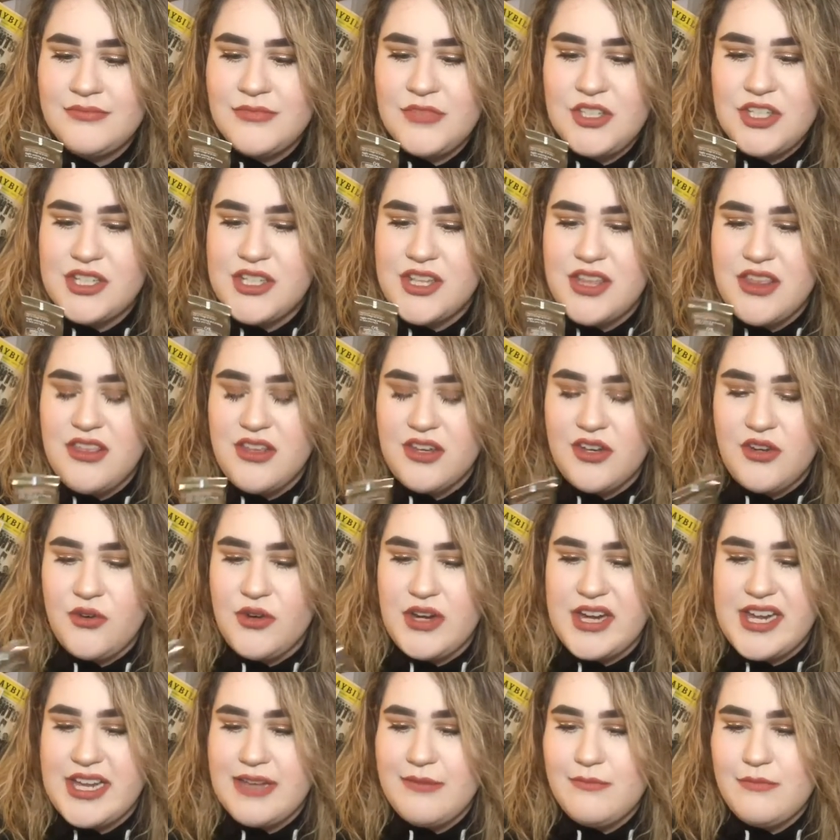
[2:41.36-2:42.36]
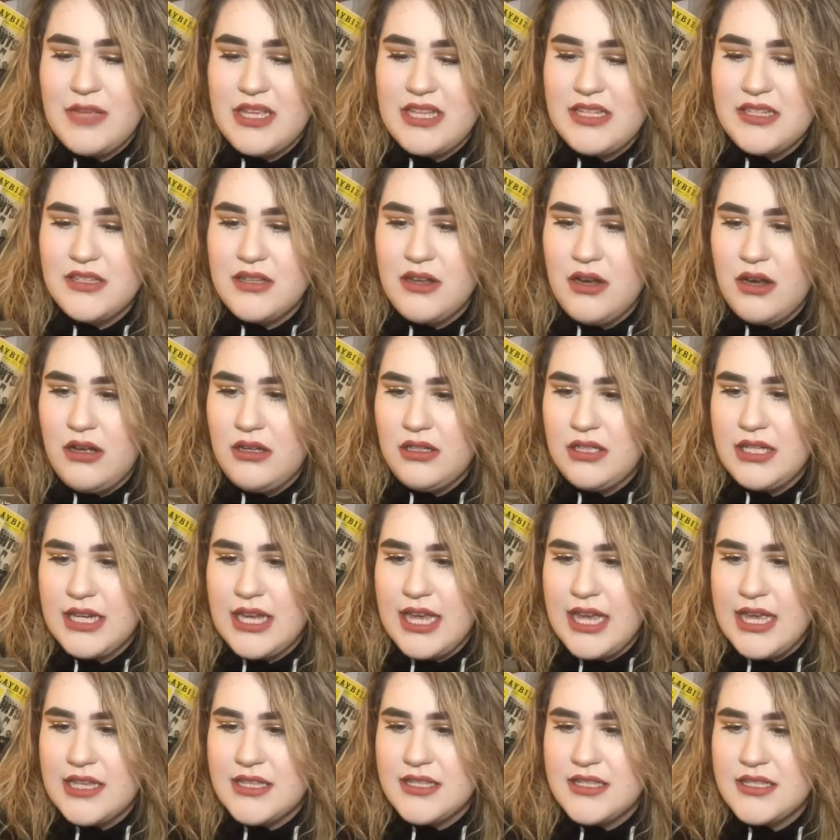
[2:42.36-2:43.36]
just the cream it's called, I
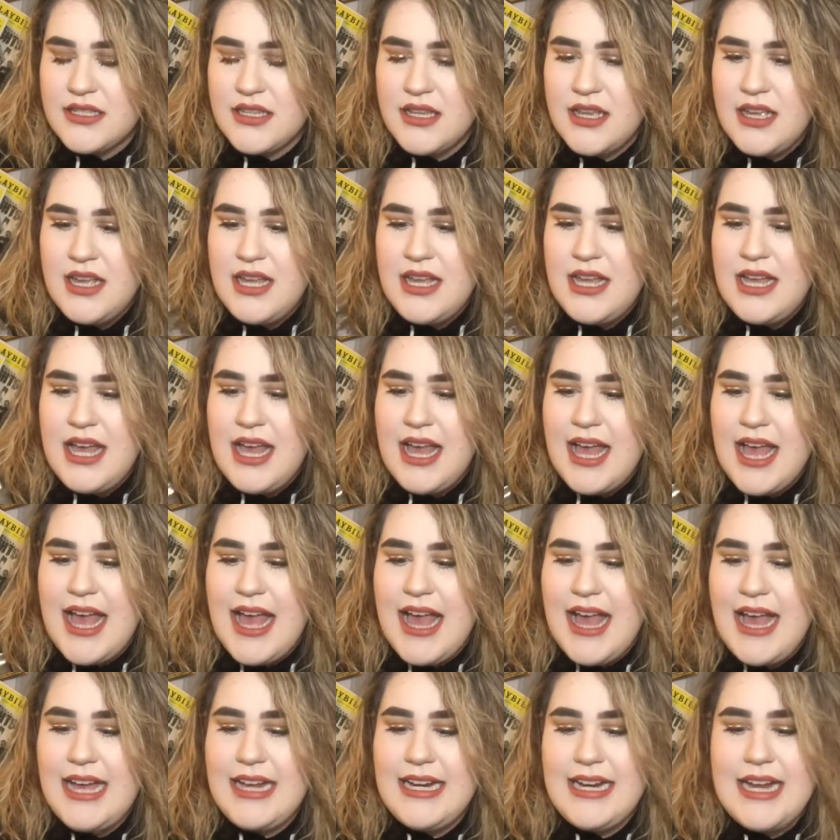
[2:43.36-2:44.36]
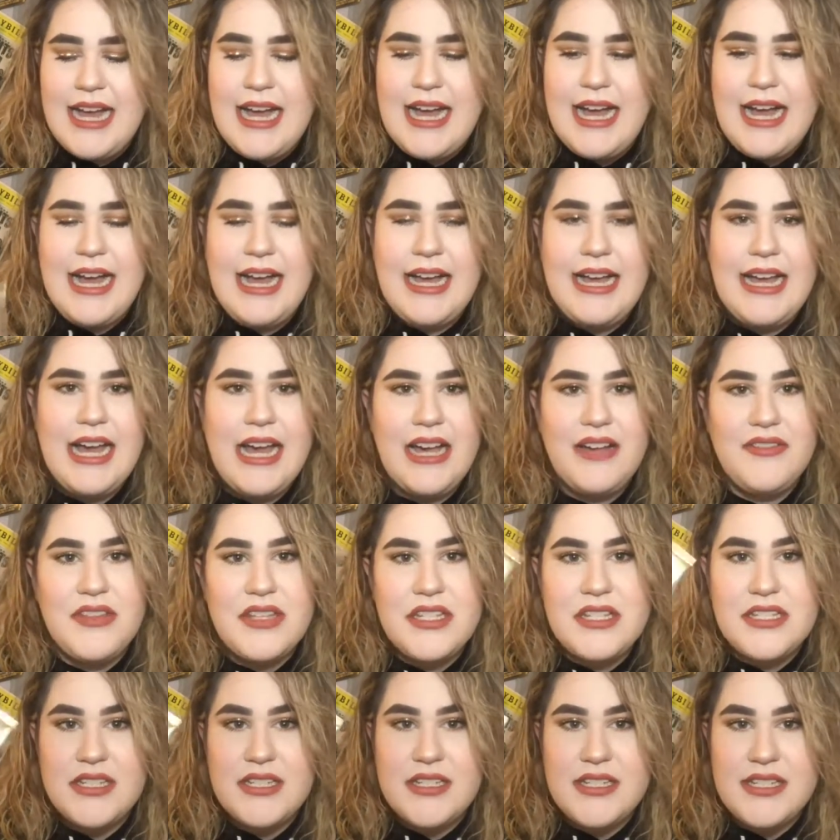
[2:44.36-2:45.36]
guess. And I have
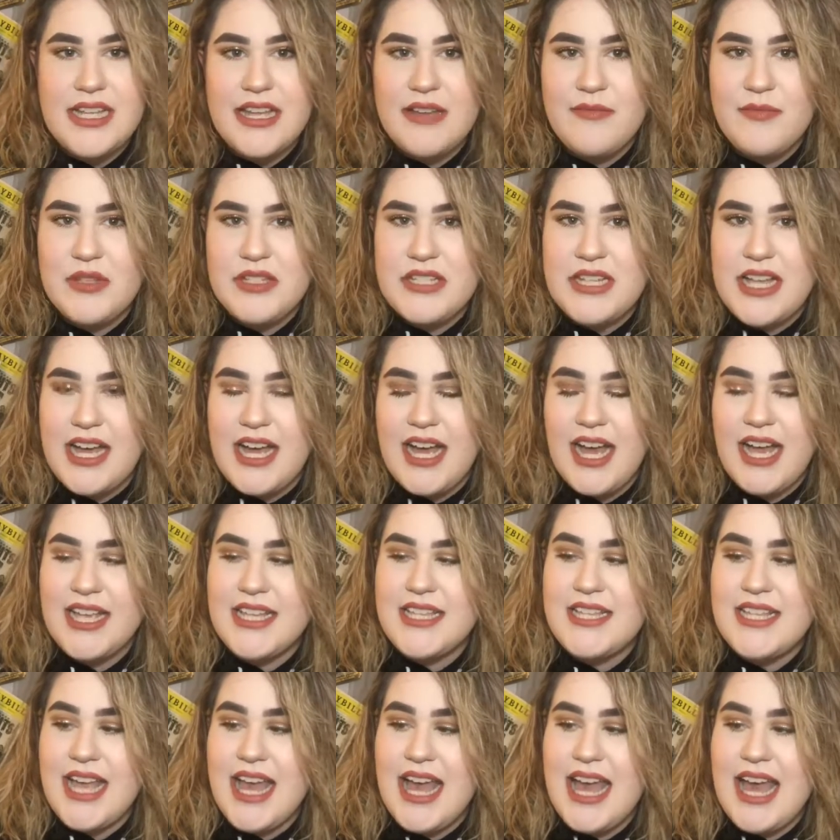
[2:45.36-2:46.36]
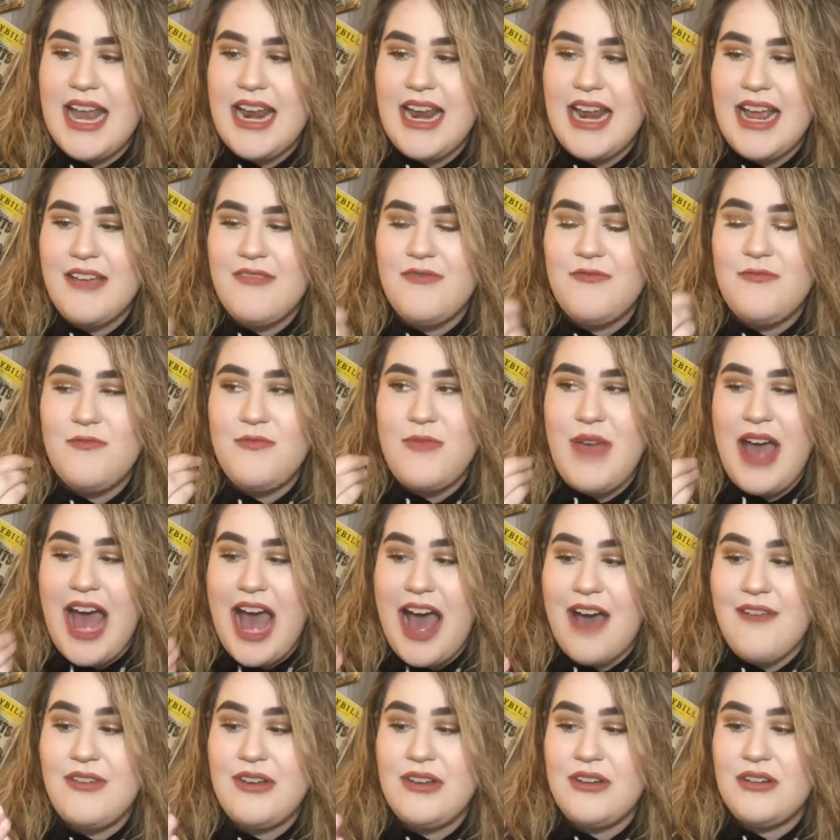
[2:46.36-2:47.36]
this little sample size, and I
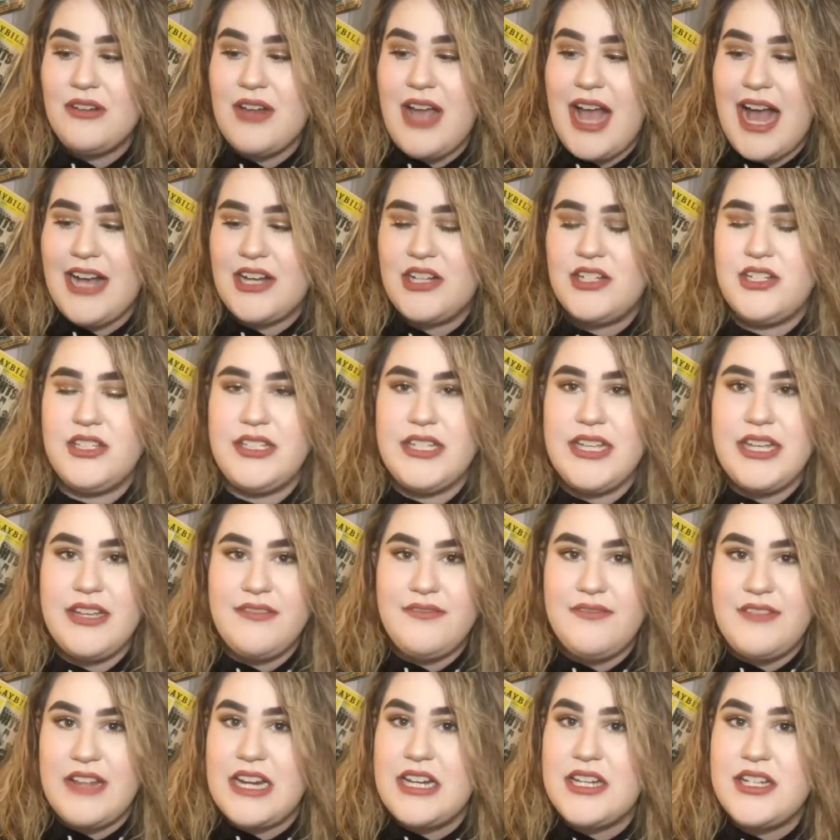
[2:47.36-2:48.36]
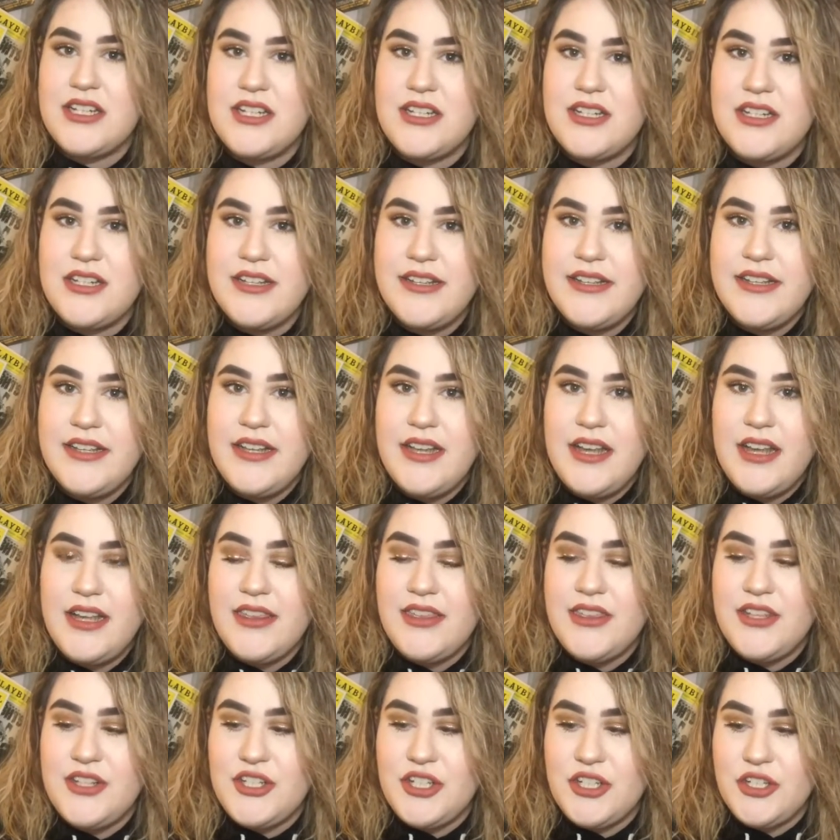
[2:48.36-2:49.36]
haven't actually finished
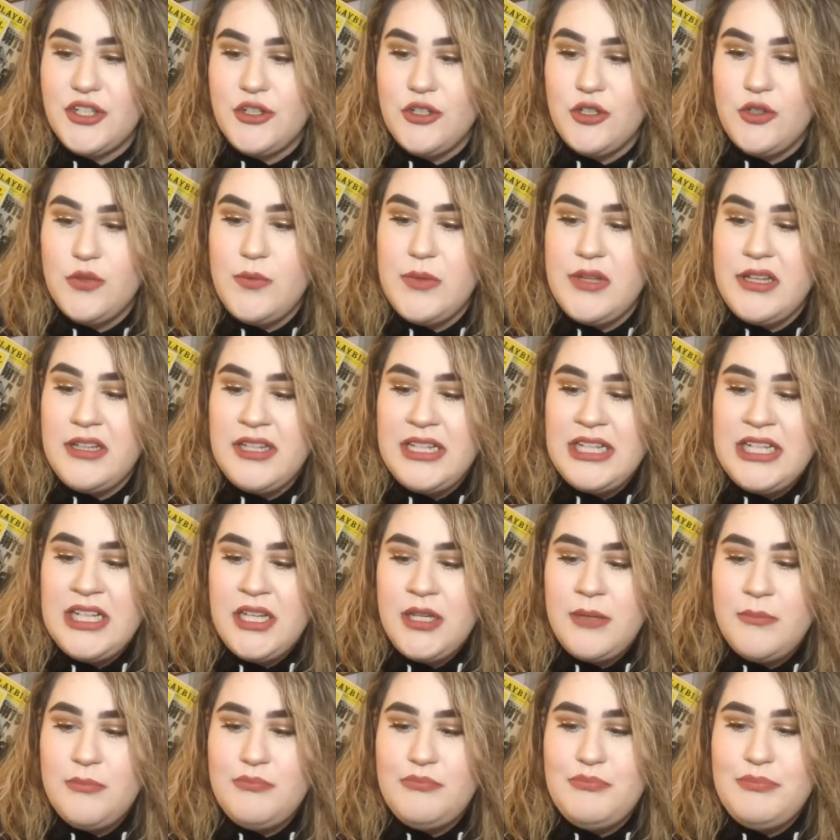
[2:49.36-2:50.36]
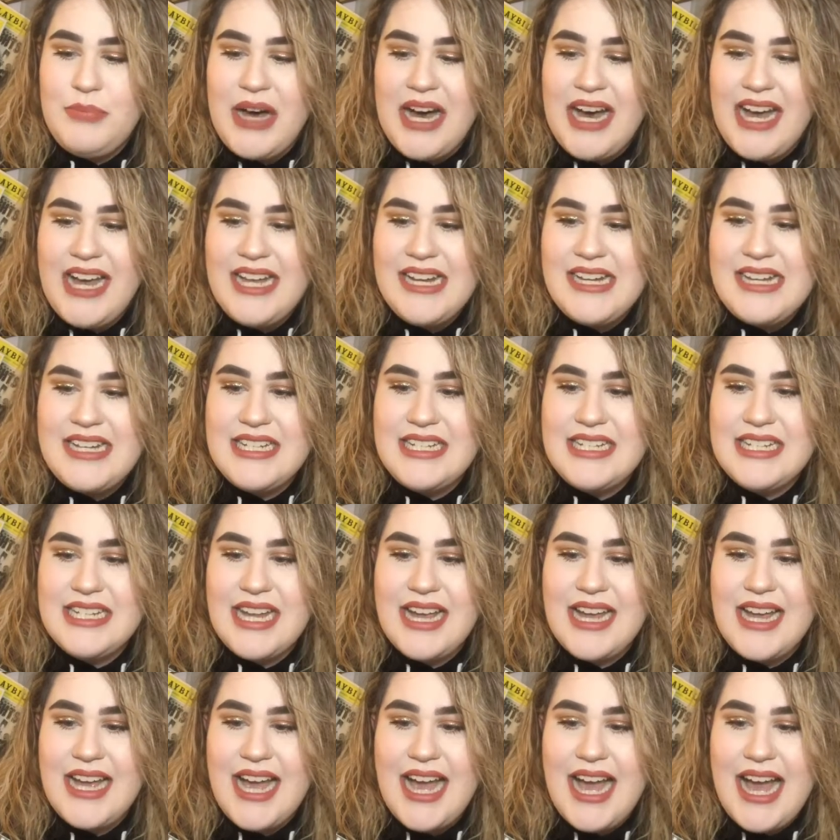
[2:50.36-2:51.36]
the tube, but
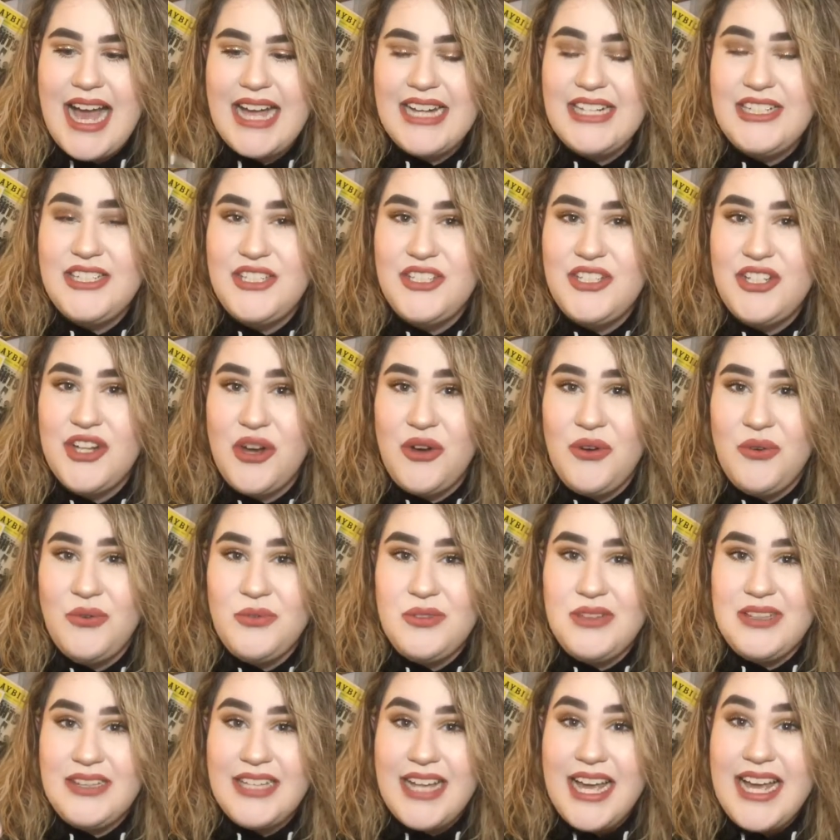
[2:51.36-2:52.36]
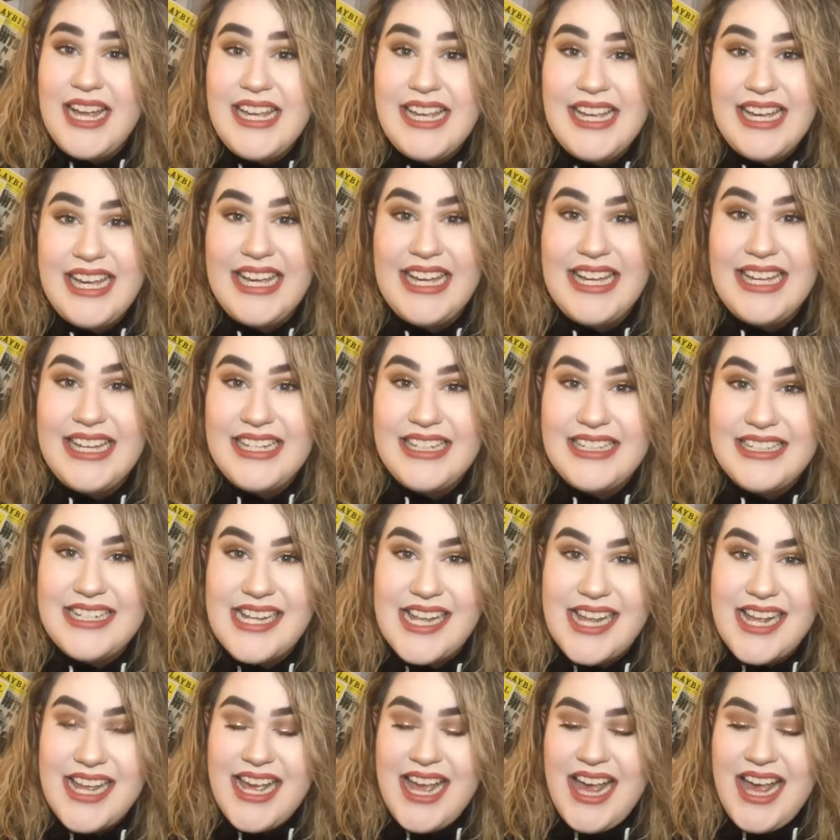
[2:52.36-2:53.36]
I don't like it.